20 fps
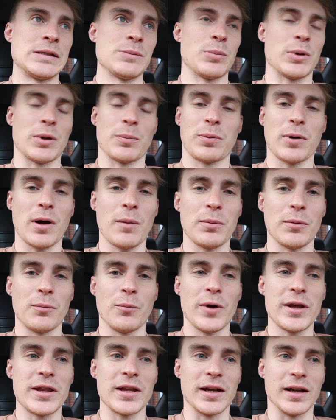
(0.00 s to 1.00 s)
But the problem
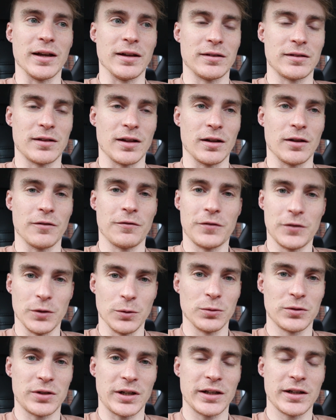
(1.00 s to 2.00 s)
with it is that the
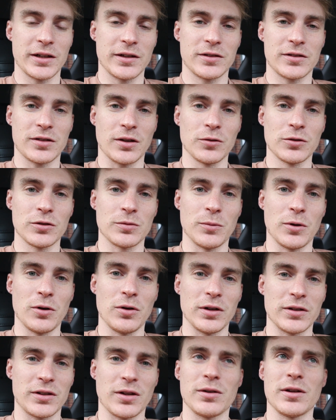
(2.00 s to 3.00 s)
fuel tank is so
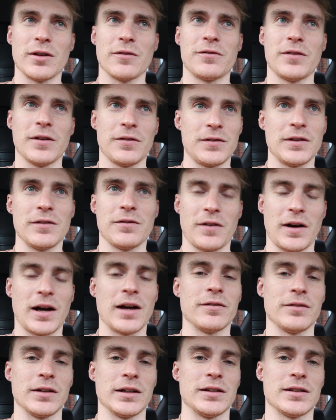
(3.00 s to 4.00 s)
small. It's only a
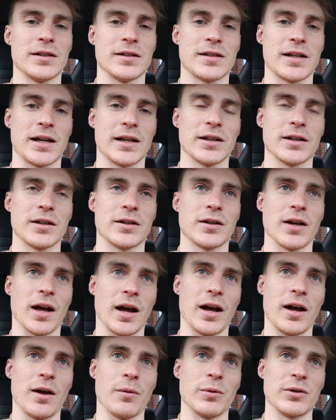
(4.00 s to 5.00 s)
55-litre tank,
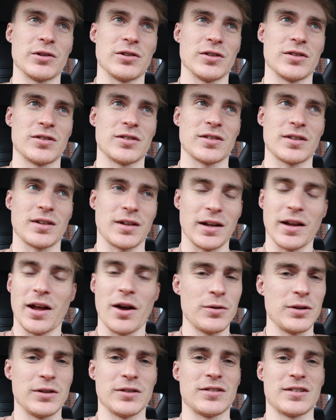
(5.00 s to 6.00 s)
which is
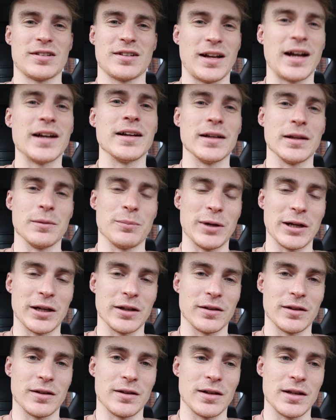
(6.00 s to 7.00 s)
only slightly
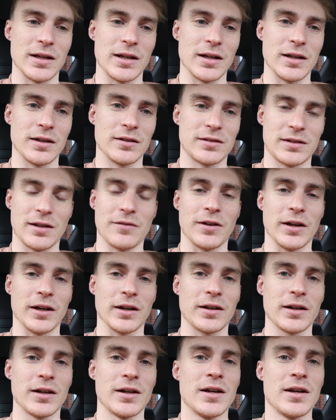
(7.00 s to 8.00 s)
bigger than the
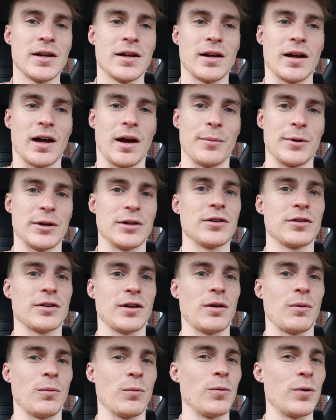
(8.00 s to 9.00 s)
Civic, but it does a
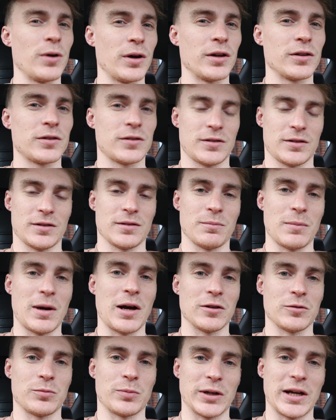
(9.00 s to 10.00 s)
lot worse
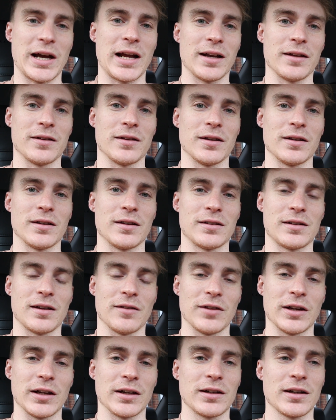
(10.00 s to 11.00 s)
miles per gallon than the
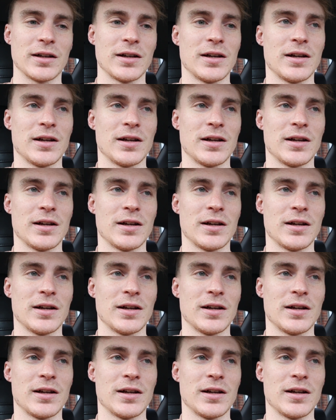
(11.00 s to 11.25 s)
Civic.